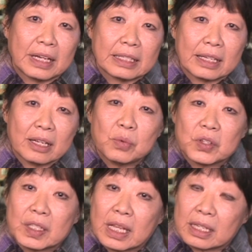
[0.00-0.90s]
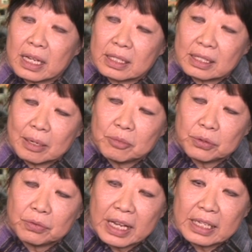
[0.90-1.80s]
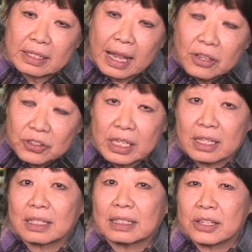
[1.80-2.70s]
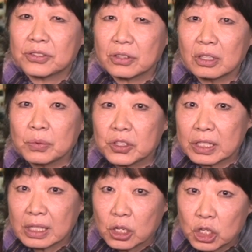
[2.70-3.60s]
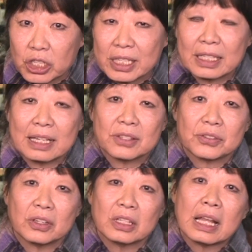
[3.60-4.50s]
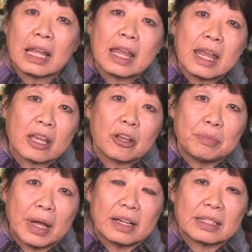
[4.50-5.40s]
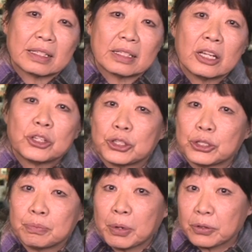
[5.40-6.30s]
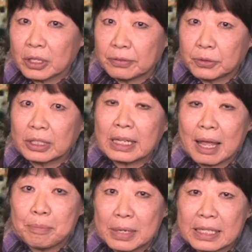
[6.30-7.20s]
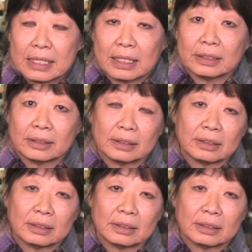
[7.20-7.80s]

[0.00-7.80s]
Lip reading: finding was that it seemed to raise HDL cholesterol, which is the good cholesterol, in comparison to both olive oil and butter.